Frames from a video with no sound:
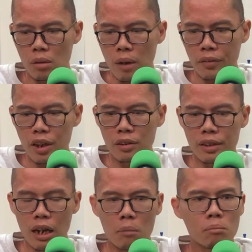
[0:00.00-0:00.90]
I think
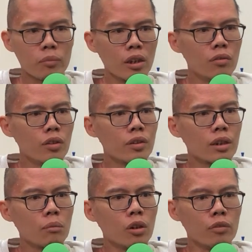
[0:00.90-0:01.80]
some
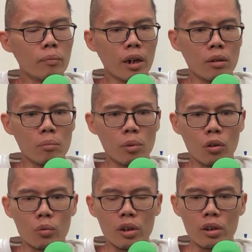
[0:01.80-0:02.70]
of my
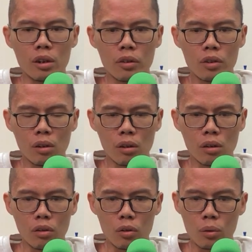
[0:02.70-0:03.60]
blog readers
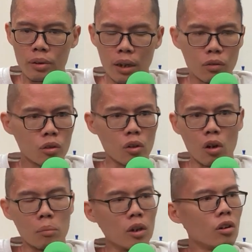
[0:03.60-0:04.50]
or those that saw my